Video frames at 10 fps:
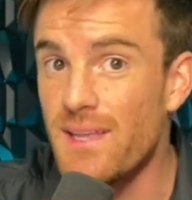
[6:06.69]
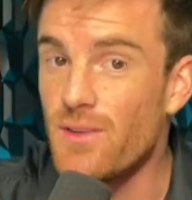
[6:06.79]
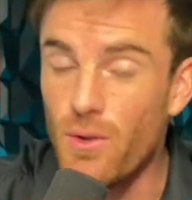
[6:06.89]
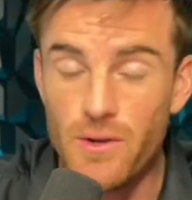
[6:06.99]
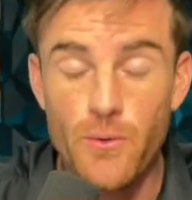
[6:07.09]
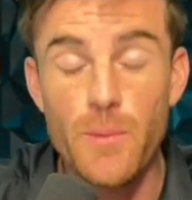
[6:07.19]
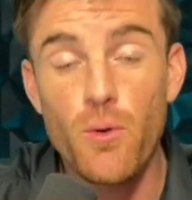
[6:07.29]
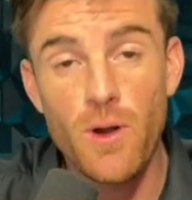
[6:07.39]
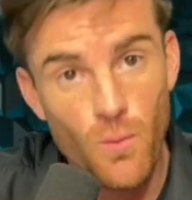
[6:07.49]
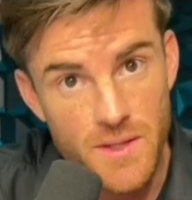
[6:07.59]
No, they're going to
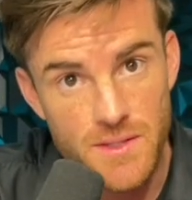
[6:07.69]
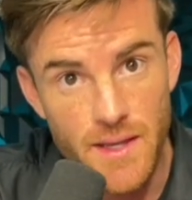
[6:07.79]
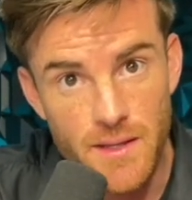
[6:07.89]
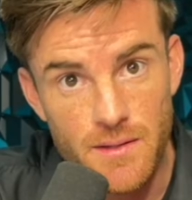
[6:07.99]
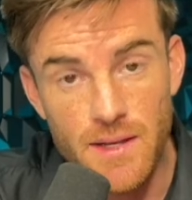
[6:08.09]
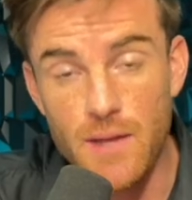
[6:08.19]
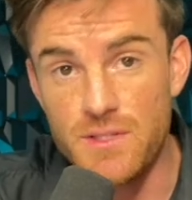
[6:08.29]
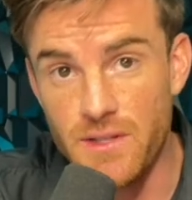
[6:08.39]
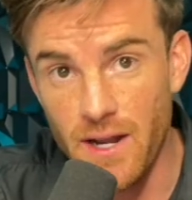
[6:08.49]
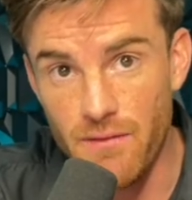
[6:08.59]
report on Wednesday. Today
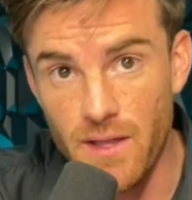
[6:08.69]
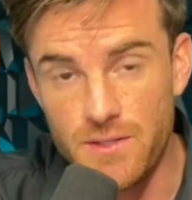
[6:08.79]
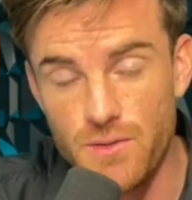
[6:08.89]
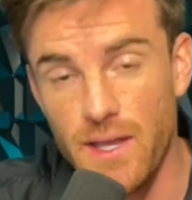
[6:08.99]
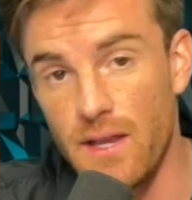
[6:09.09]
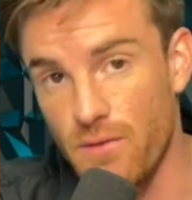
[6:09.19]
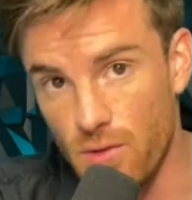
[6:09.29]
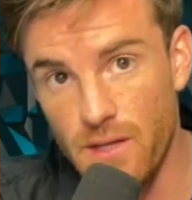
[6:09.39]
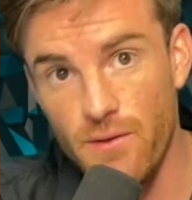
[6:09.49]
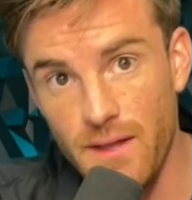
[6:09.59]
was a non-event. So again, if you're
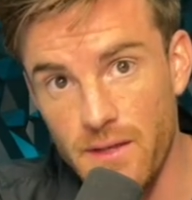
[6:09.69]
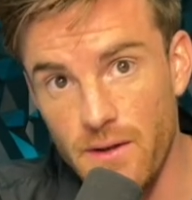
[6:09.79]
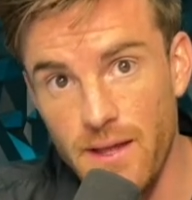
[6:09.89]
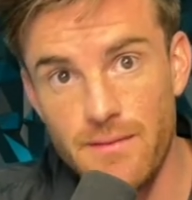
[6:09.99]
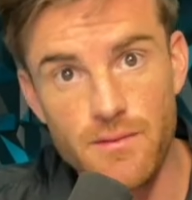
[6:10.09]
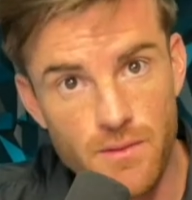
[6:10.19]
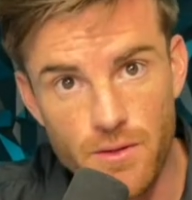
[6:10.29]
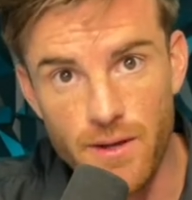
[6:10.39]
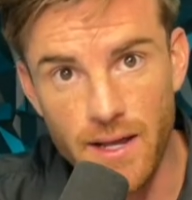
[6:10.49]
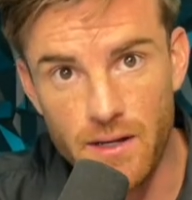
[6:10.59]
looking around the internet,
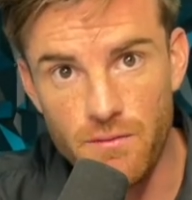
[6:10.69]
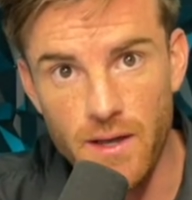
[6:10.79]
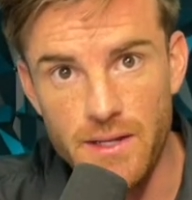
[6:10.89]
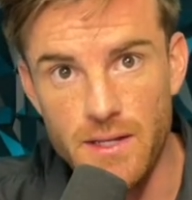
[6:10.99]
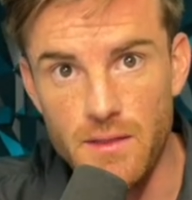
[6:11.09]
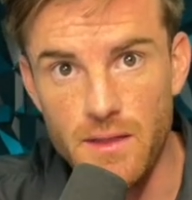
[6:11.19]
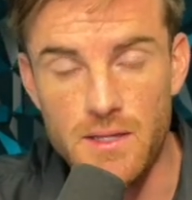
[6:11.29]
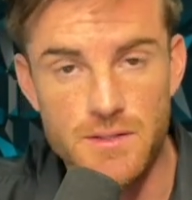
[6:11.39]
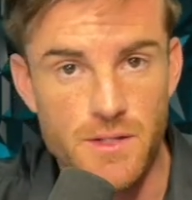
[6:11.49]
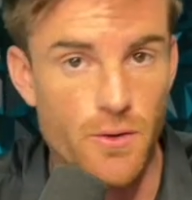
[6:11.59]
you're not going to find anything
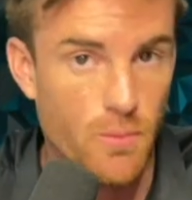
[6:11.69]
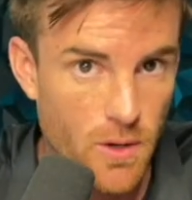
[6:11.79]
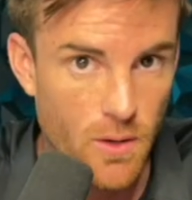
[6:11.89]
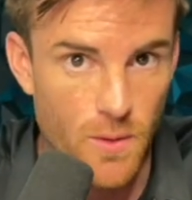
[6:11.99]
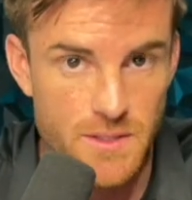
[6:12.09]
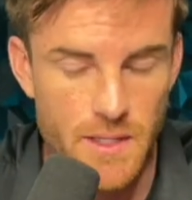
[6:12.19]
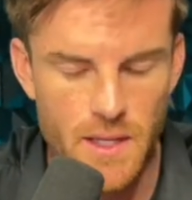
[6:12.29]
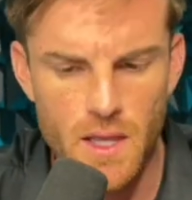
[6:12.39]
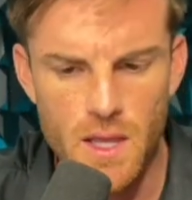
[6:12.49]
because they're going to report on Wednesday.